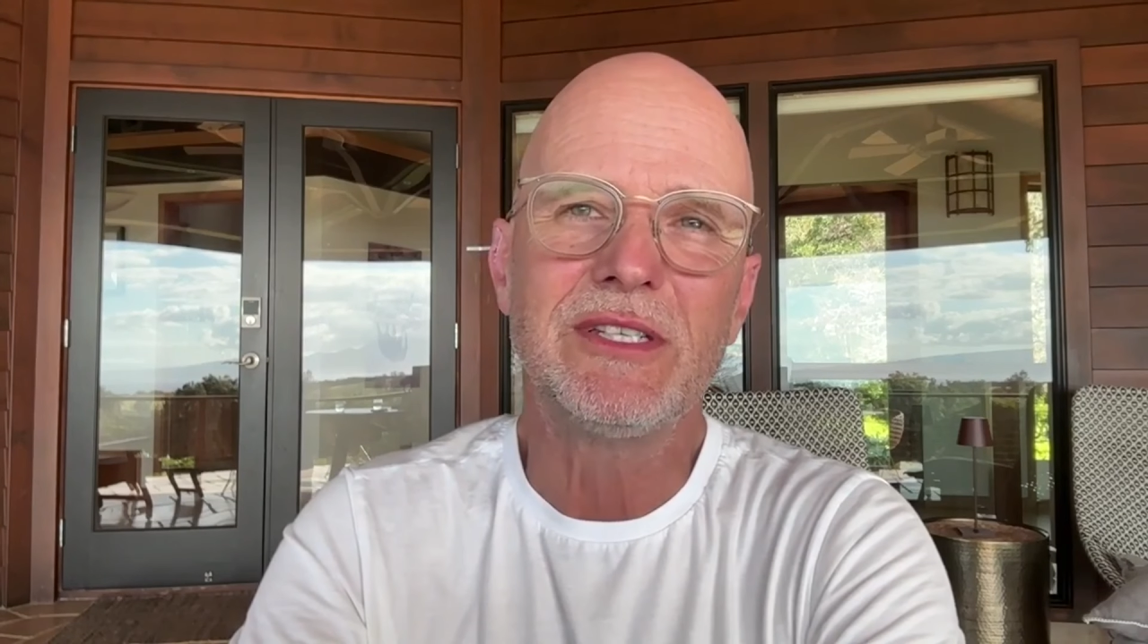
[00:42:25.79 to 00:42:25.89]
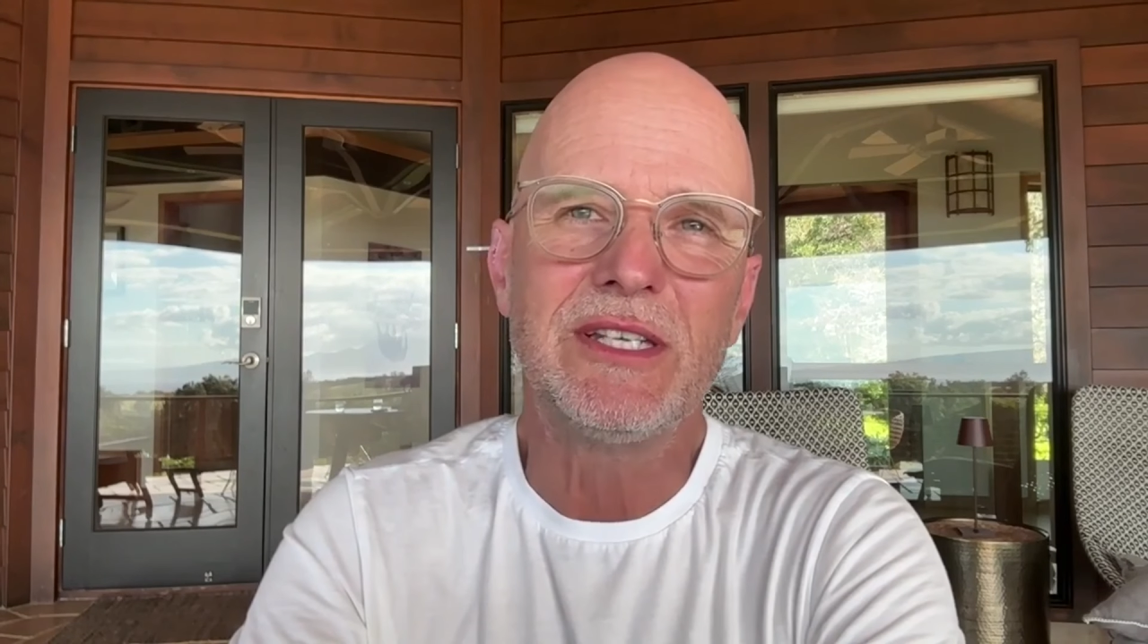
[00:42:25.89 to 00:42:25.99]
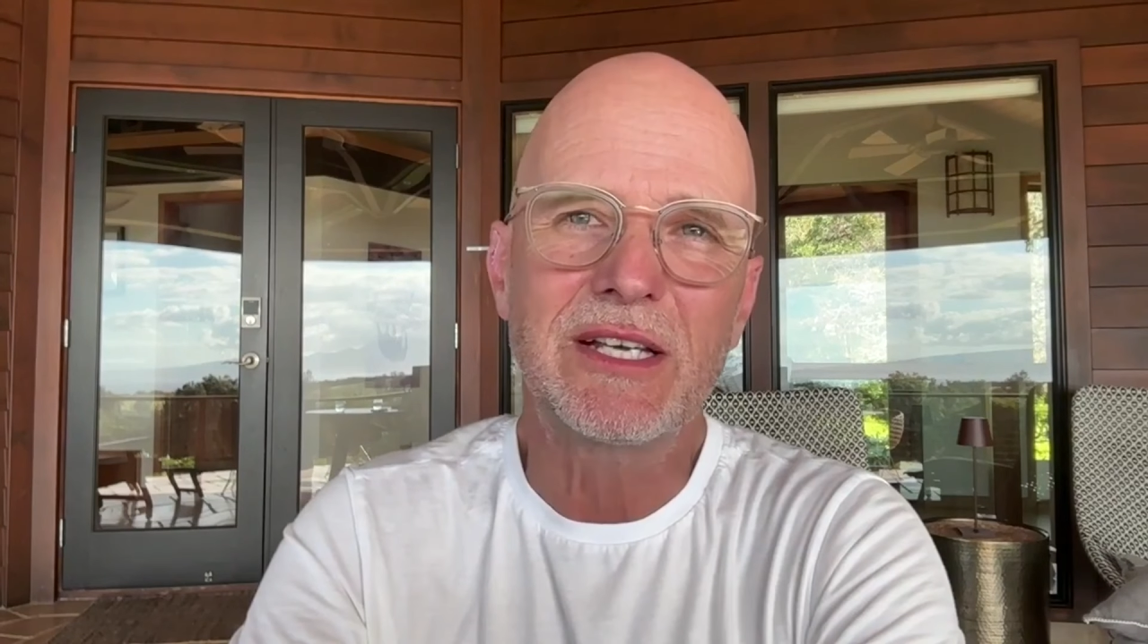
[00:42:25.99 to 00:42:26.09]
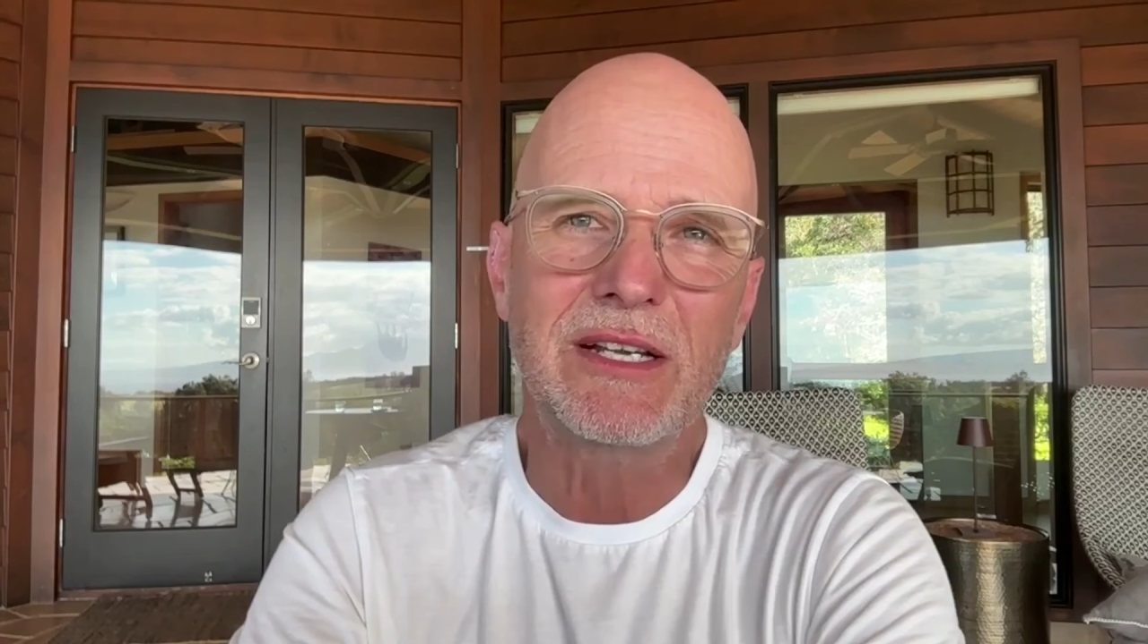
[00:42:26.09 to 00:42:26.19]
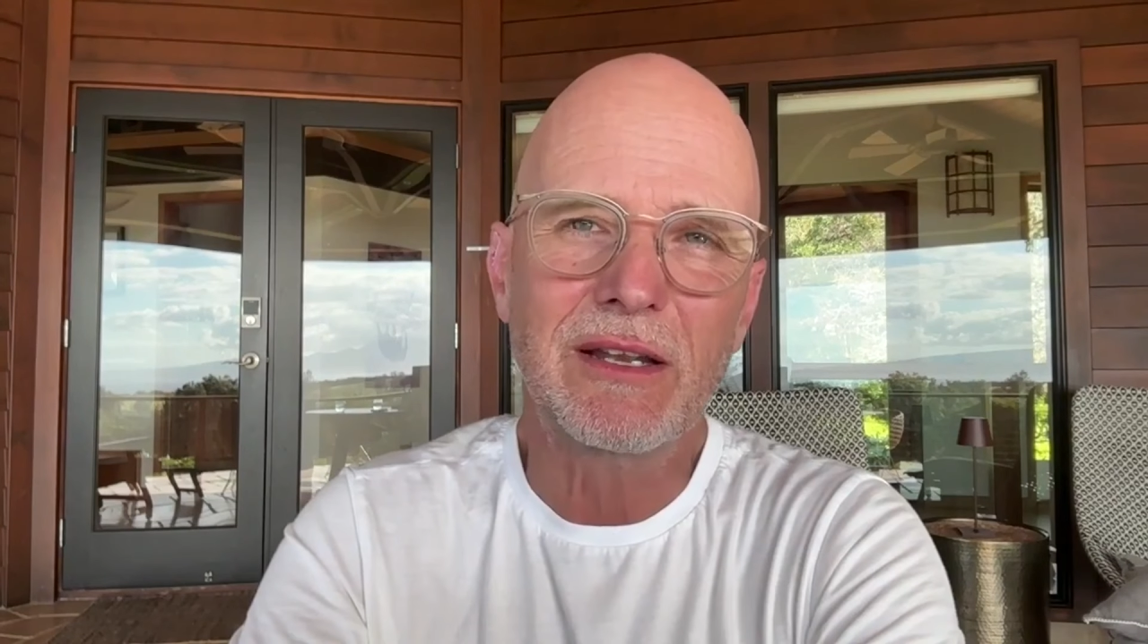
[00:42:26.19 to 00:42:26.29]

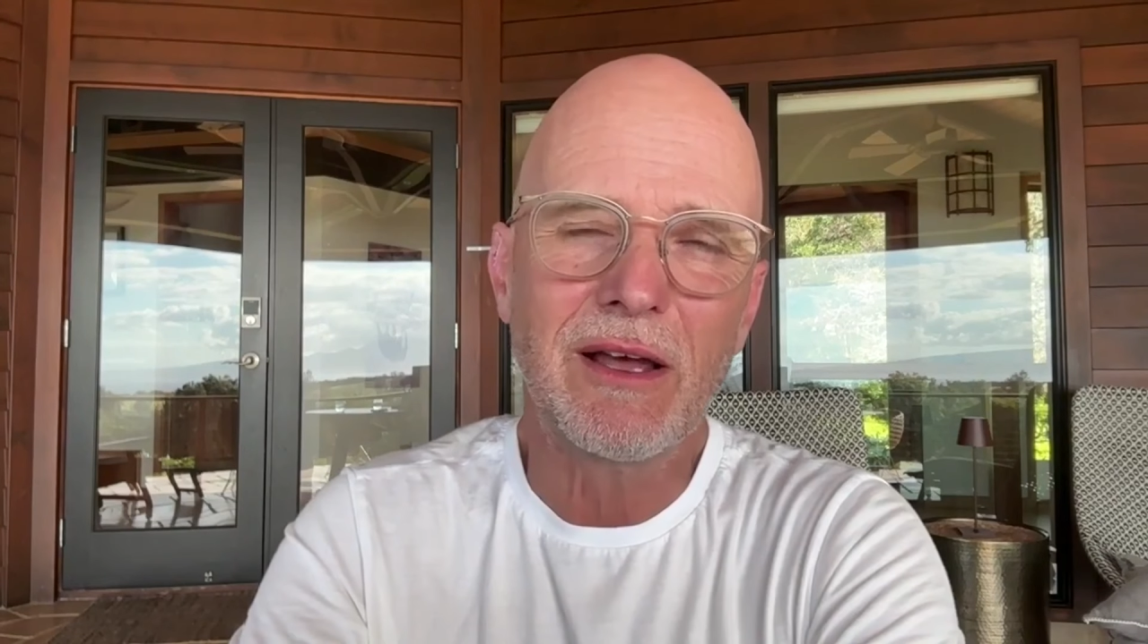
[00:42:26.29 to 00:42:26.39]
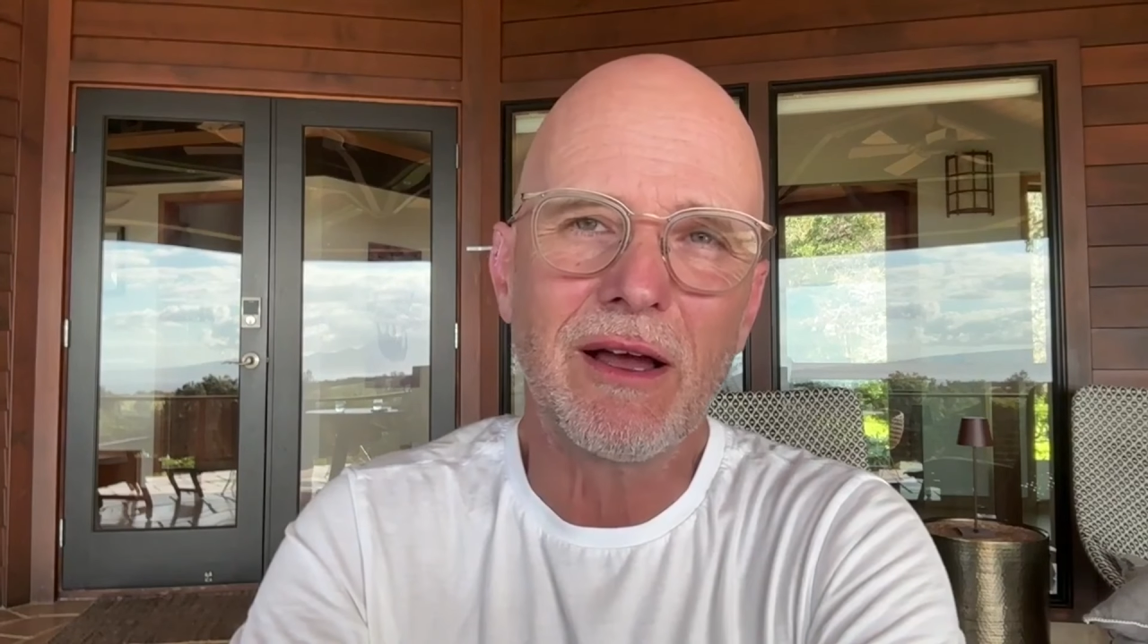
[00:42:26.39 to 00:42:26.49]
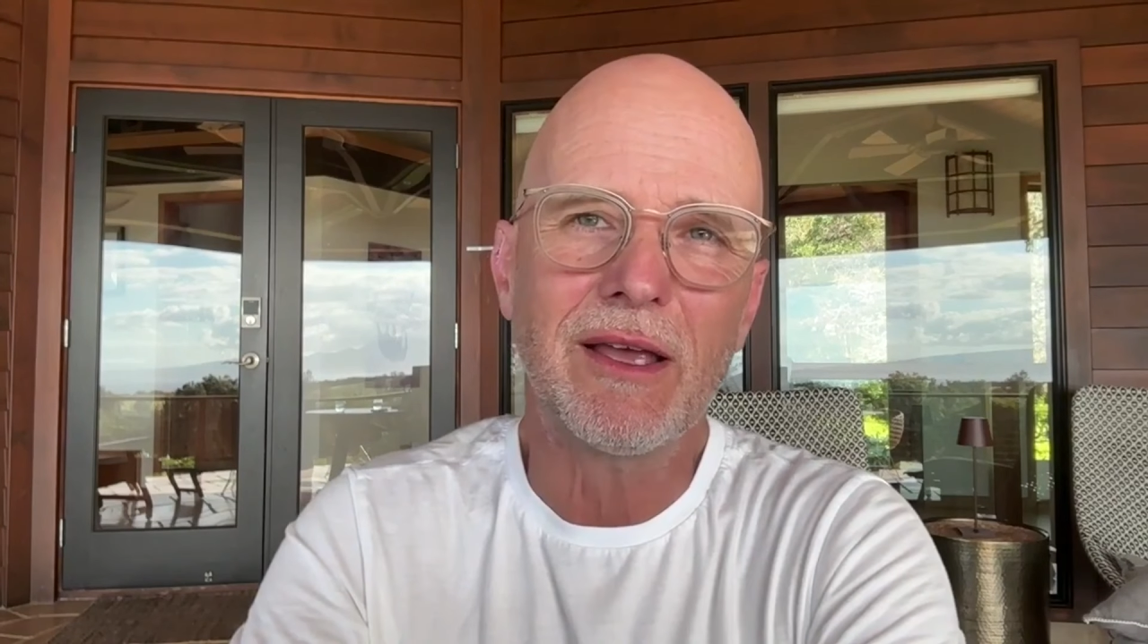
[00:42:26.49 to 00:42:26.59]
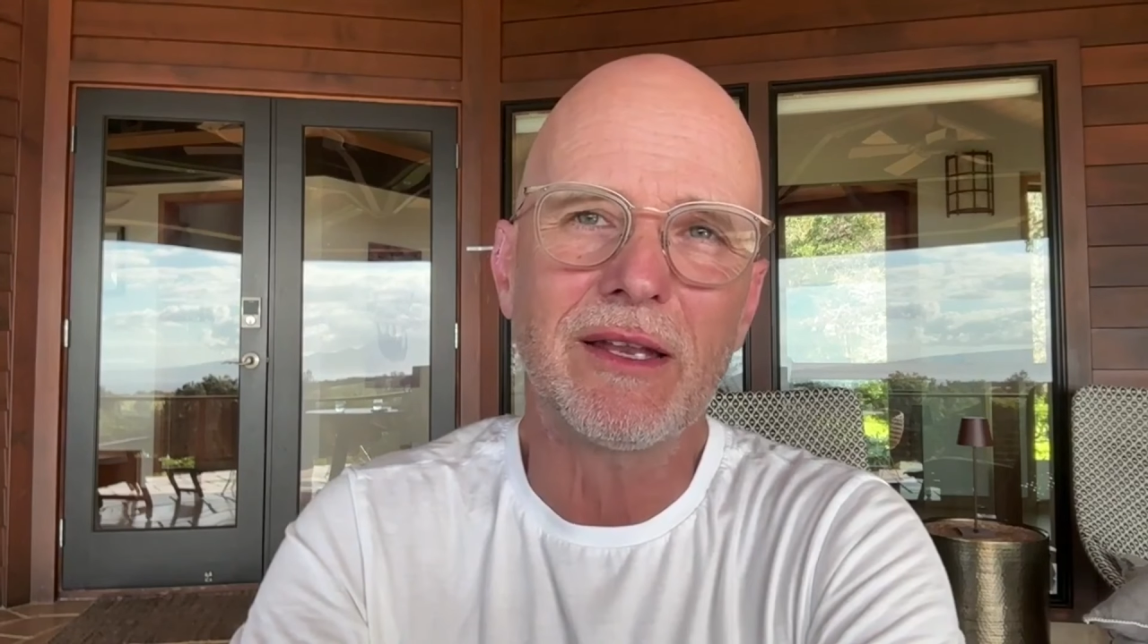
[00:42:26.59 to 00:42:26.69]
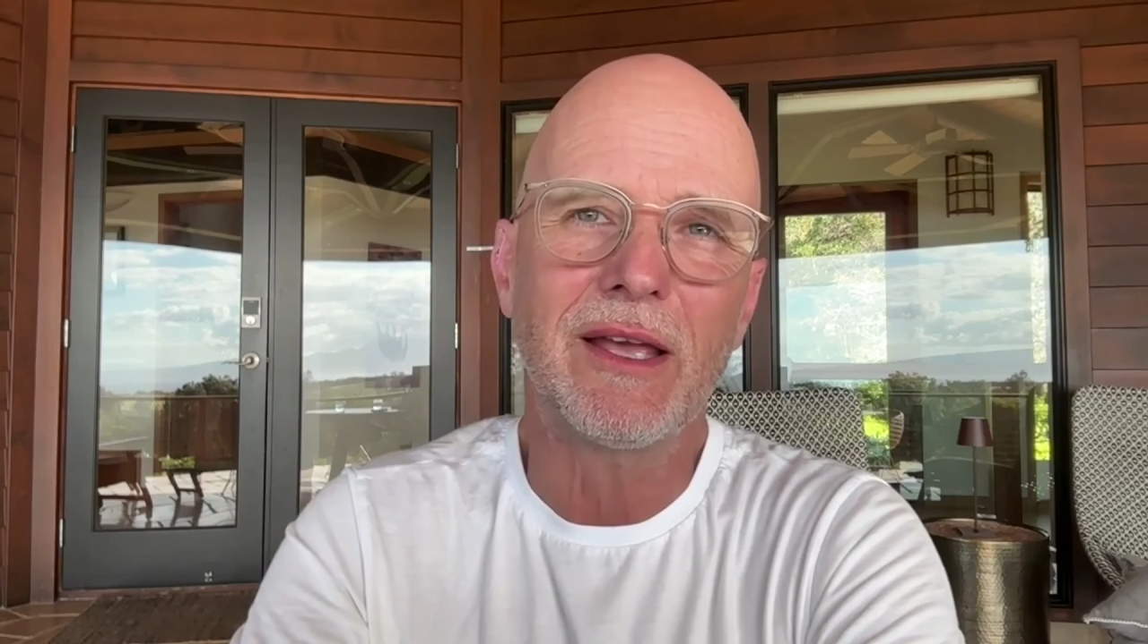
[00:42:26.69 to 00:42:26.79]

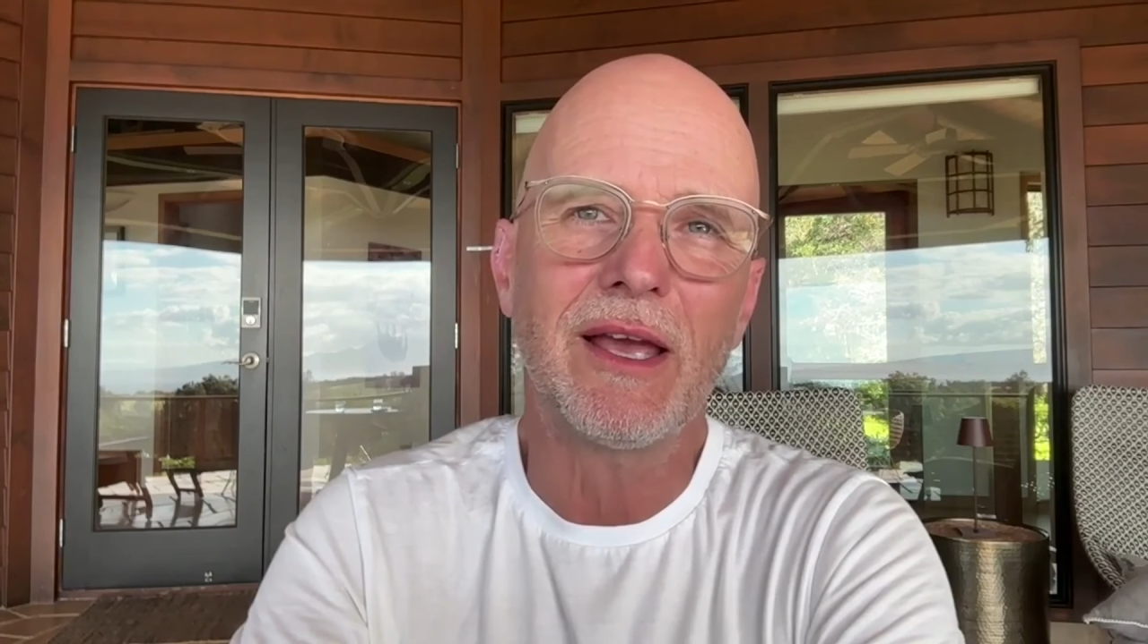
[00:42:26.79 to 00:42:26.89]
decline